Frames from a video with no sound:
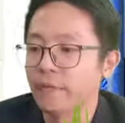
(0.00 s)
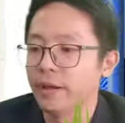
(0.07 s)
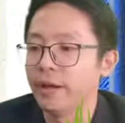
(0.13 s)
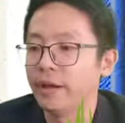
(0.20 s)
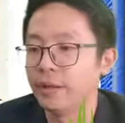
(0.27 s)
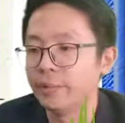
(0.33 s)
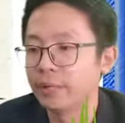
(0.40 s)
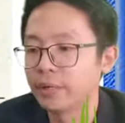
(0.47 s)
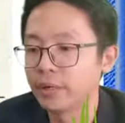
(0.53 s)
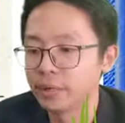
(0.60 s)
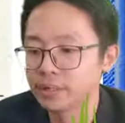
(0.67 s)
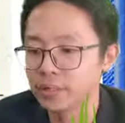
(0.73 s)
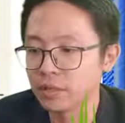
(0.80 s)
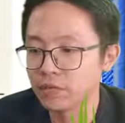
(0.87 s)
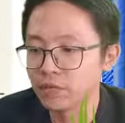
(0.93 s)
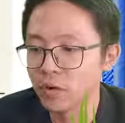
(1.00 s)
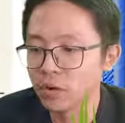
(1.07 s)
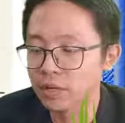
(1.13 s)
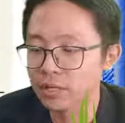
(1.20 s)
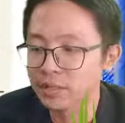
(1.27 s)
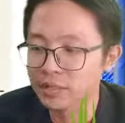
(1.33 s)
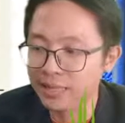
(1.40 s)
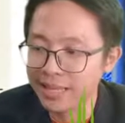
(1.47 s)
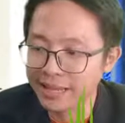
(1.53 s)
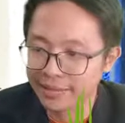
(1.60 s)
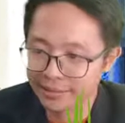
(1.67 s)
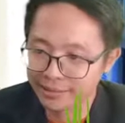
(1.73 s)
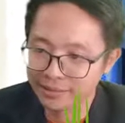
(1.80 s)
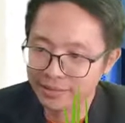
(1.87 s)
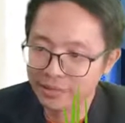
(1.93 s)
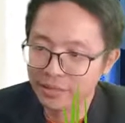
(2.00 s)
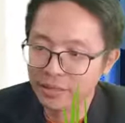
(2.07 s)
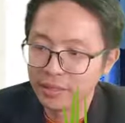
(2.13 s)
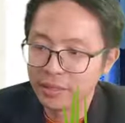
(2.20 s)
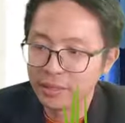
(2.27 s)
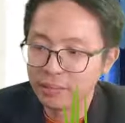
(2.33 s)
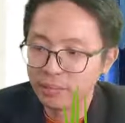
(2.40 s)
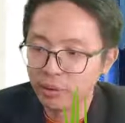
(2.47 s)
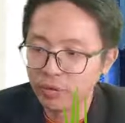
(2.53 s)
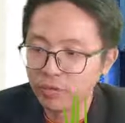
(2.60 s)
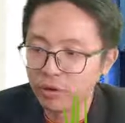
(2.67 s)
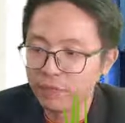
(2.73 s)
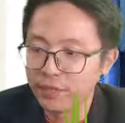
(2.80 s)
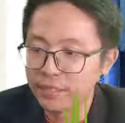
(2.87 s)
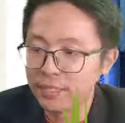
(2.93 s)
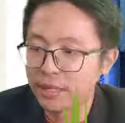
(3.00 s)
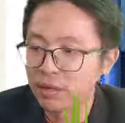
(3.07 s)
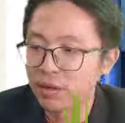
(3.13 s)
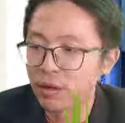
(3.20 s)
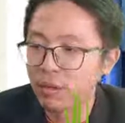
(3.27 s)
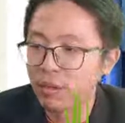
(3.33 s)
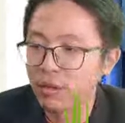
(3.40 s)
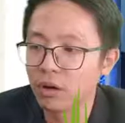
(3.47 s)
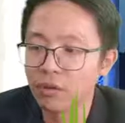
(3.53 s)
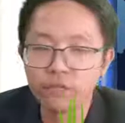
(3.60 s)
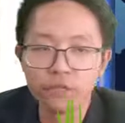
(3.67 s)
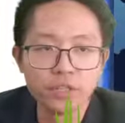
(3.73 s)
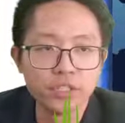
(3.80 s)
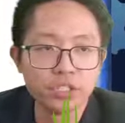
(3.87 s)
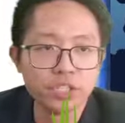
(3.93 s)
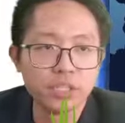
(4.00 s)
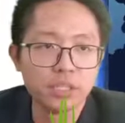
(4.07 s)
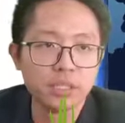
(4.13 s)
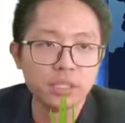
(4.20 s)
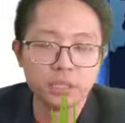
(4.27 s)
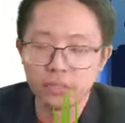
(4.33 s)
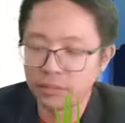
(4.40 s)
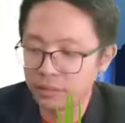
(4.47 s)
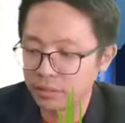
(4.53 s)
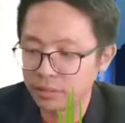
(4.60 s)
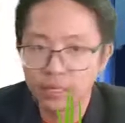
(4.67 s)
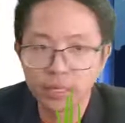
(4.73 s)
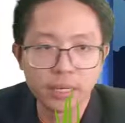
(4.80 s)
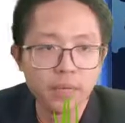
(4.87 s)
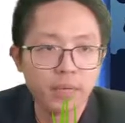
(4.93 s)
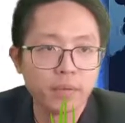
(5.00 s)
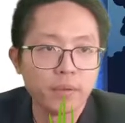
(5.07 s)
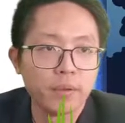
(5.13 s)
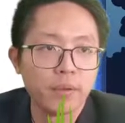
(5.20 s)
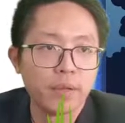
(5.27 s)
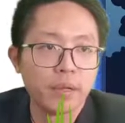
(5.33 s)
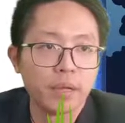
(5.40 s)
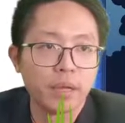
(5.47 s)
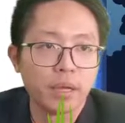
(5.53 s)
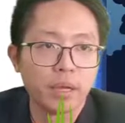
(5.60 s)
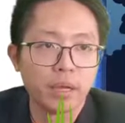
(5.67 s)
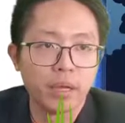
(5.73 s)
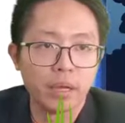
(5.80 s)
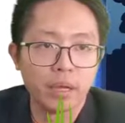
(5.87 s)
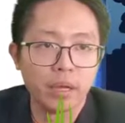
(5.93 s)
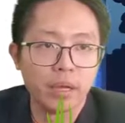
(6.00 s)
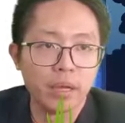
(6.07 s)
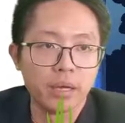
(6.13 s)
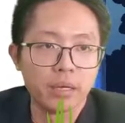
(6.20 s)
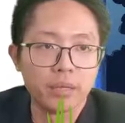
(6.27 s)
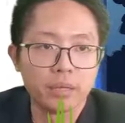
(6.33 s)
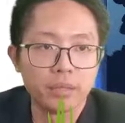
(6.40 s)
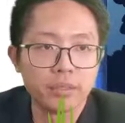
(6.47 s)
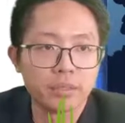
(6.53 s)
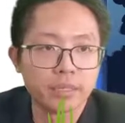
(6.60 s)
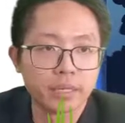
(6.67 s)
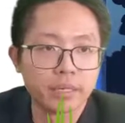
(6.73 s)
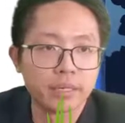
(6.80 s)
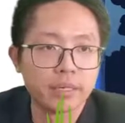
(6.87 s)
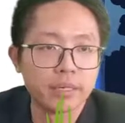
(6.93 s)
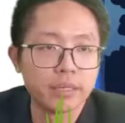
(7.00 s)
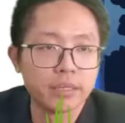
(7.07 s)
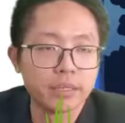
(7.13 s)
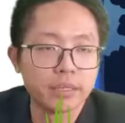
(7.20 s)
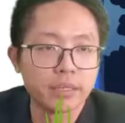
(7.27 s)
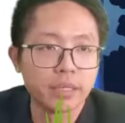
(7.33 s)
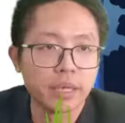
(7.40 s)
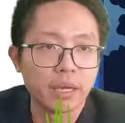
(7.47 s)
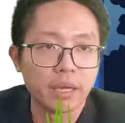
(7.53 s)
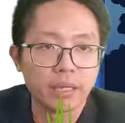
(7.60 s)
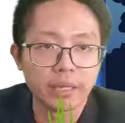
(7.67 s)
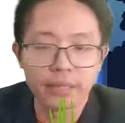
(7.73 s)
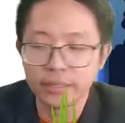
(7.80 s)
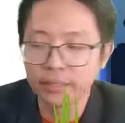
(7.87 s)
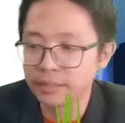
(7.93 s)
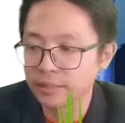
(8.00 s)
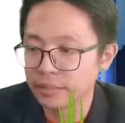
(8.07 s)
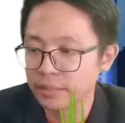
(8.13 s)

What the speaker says: because it focuses the light. Both of these are called converging. Hold on a second, like this.